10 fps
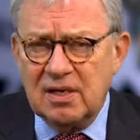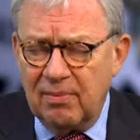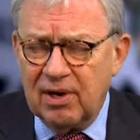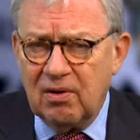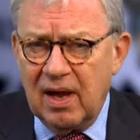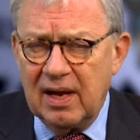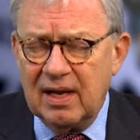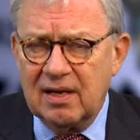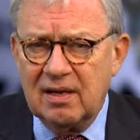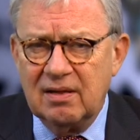
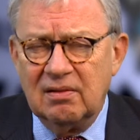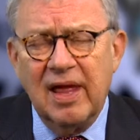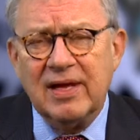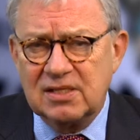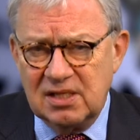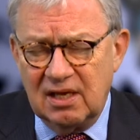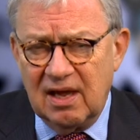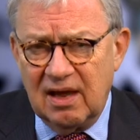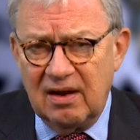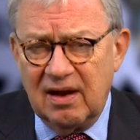Democratic legacy
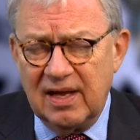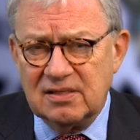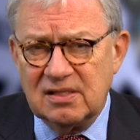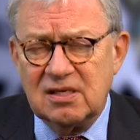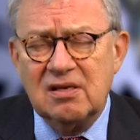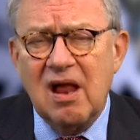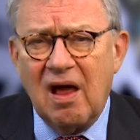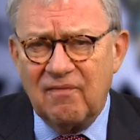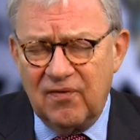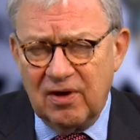candidates did
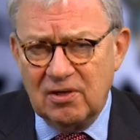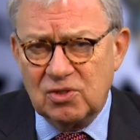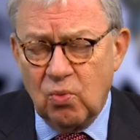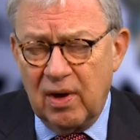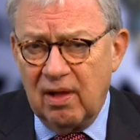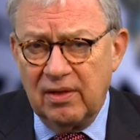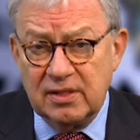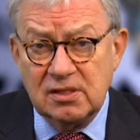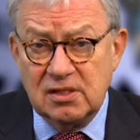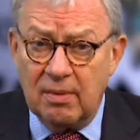not fare as well
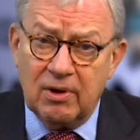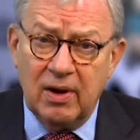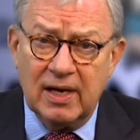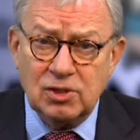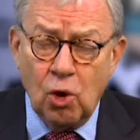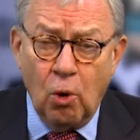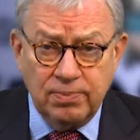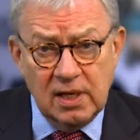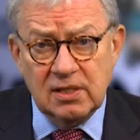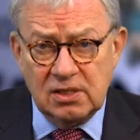as Democrats
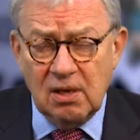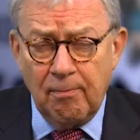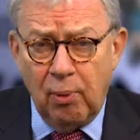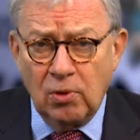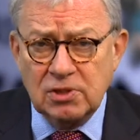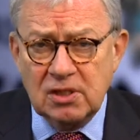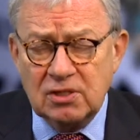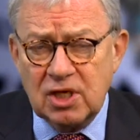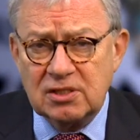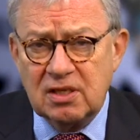hoped and as some polls
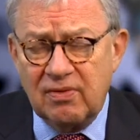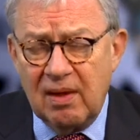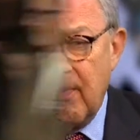suggested they